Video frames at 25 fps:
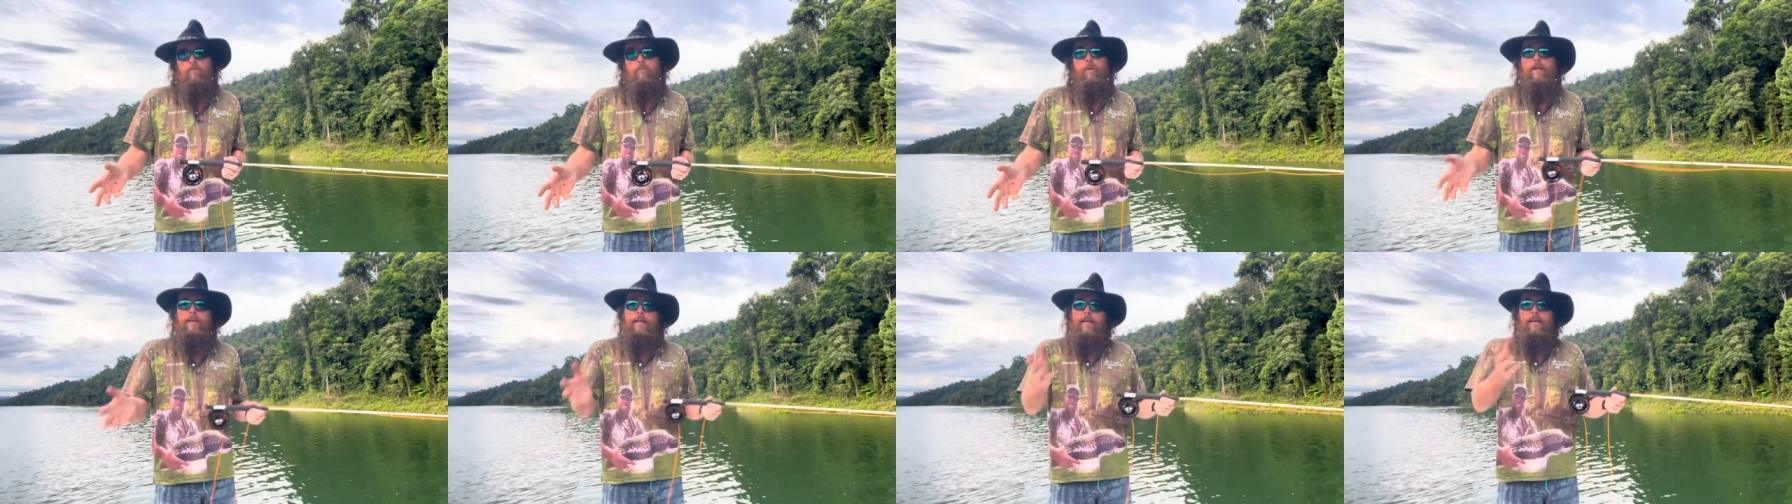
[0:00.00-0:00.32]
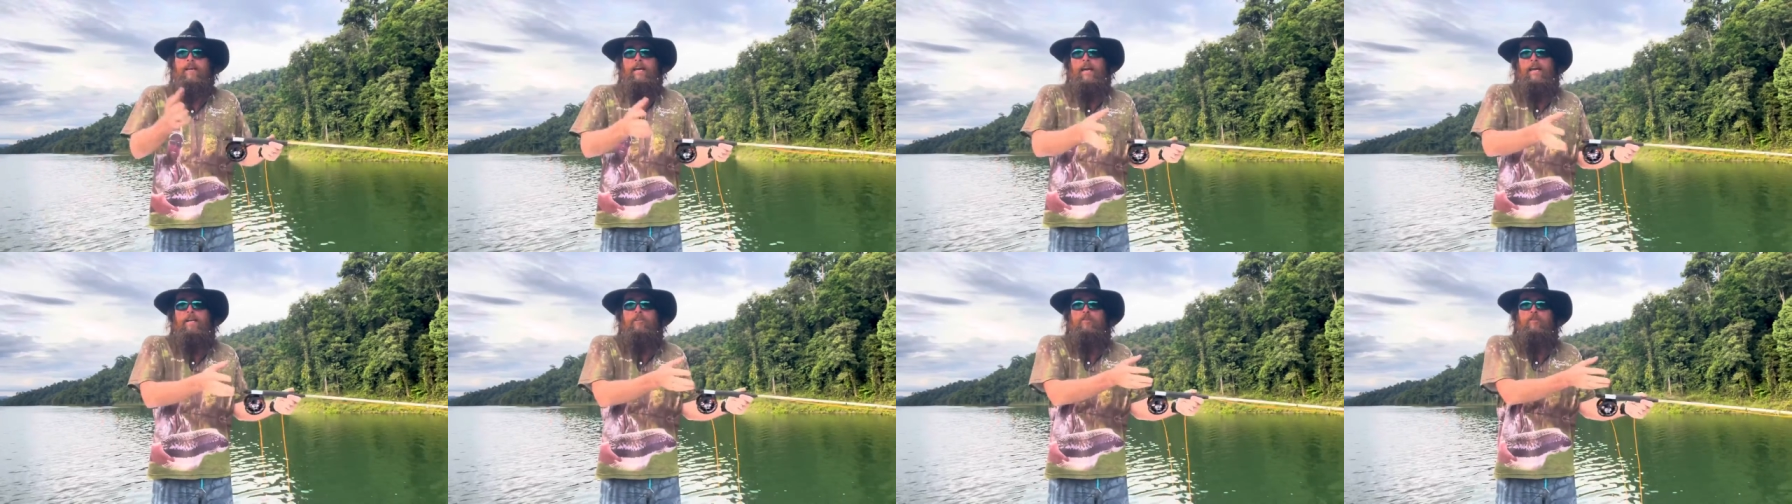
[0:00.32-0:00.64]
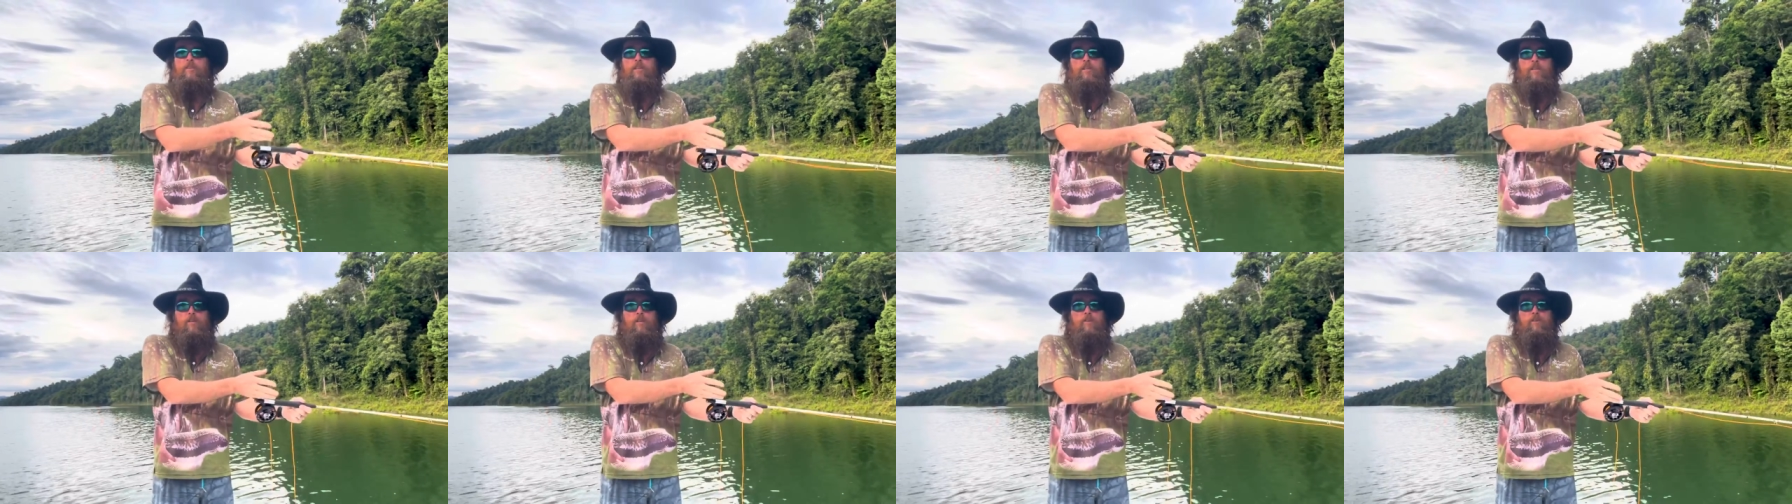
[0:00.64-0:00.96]
we can
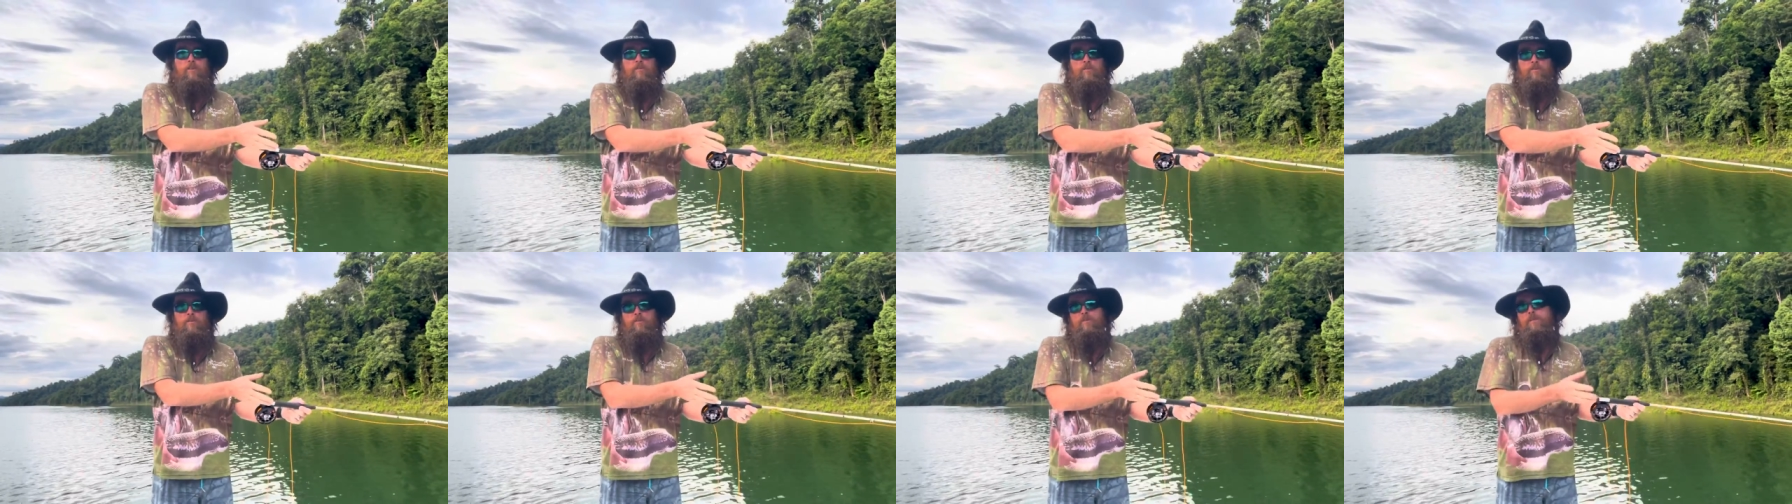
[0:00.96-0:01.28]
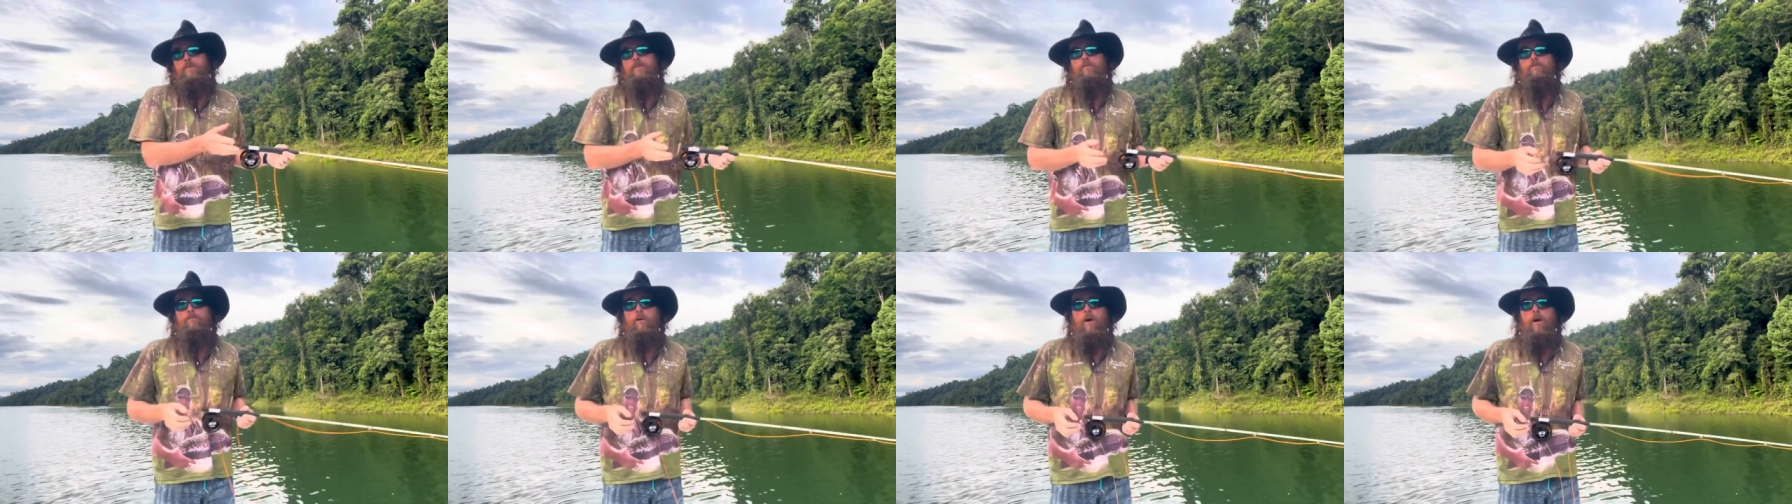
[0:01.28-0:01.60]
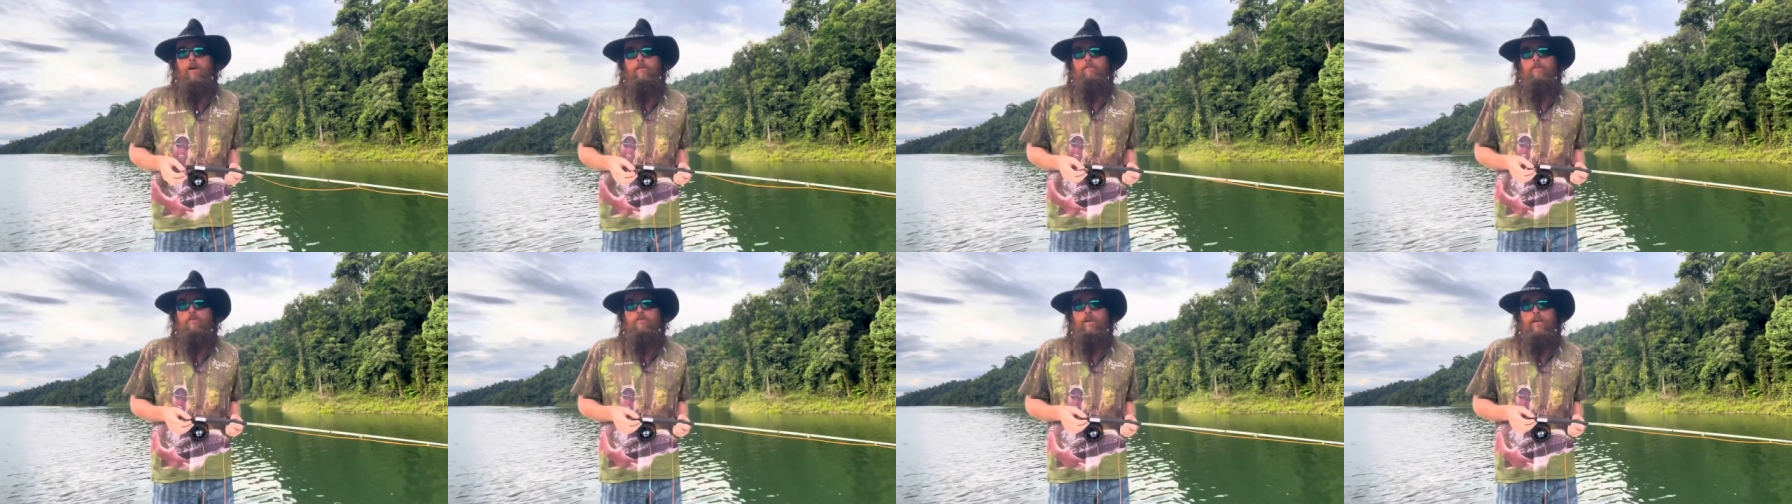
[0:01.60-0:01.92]
actually use these
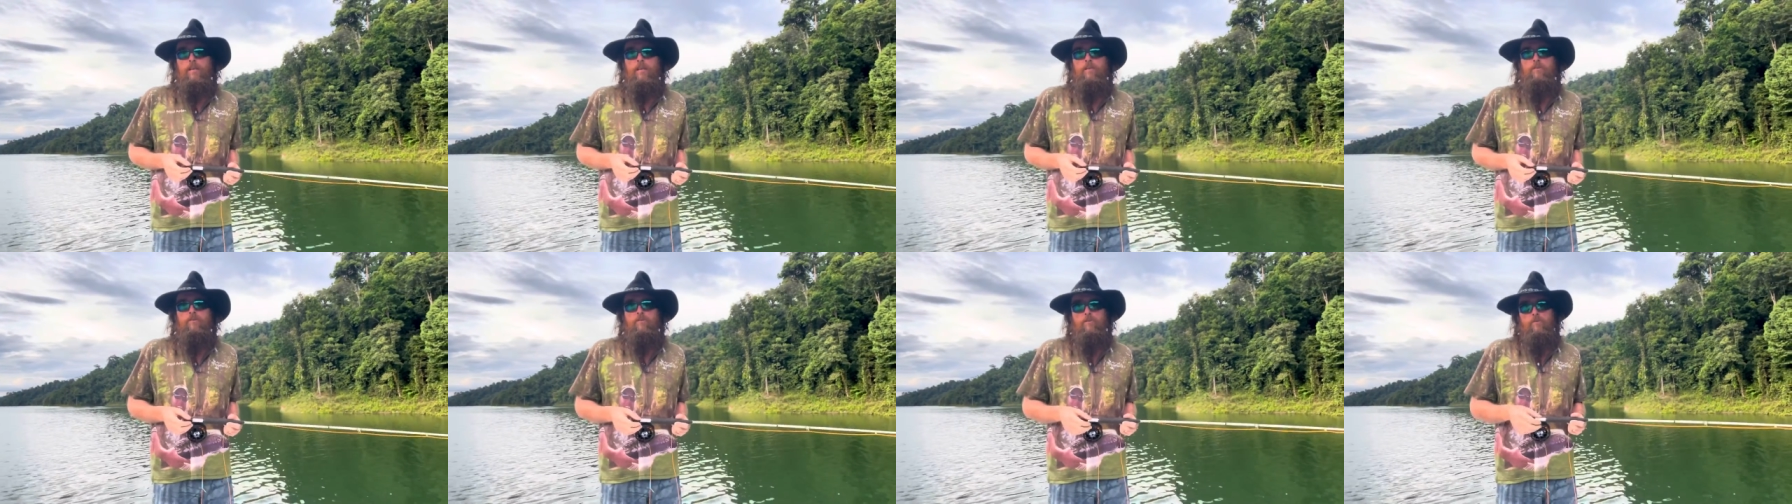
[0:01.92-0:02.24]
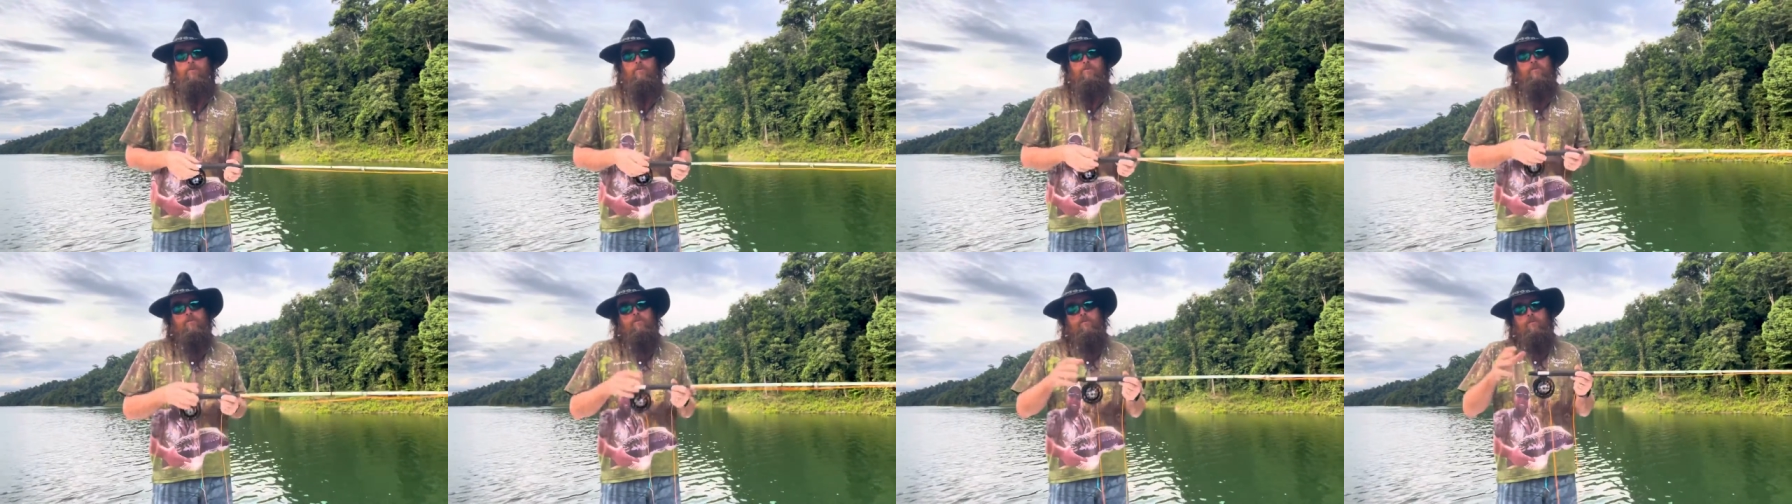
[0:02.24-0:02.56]
five essentials